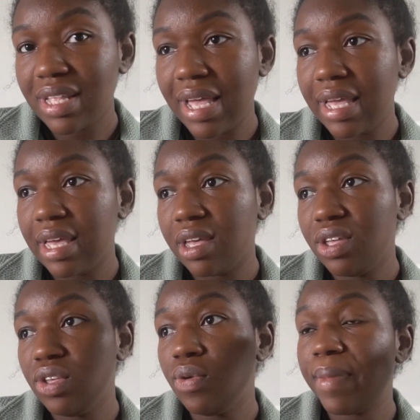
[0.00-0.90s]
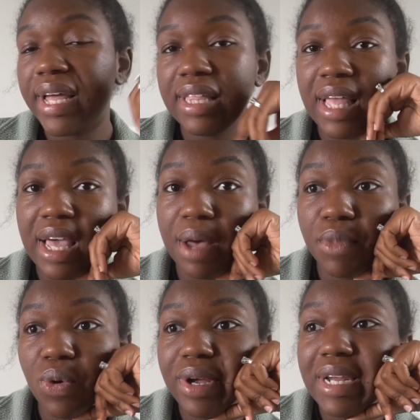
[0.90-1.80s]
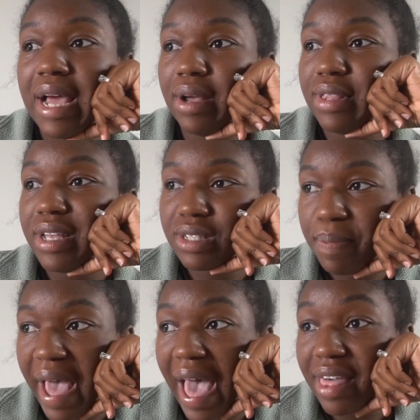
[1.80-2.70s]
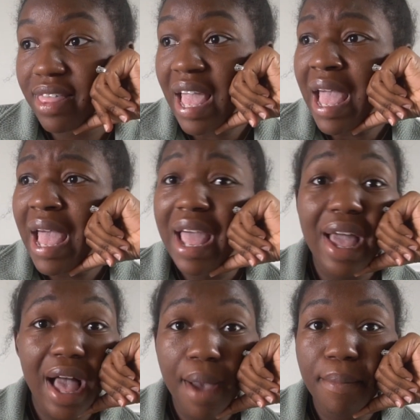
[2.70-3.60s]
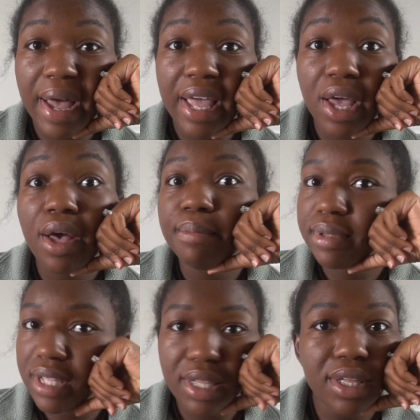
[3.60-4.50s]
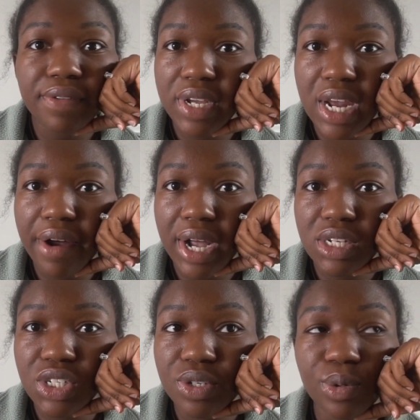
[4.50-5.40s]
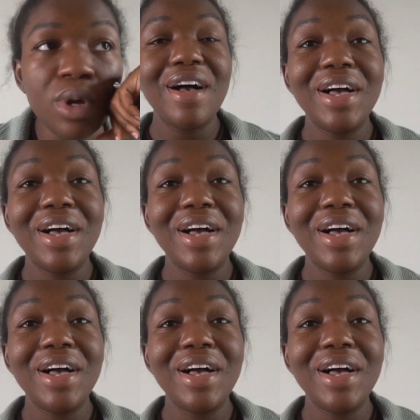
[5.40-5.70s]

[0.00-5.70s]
Like, you might think I'm going down this path, and God might completely redirect you.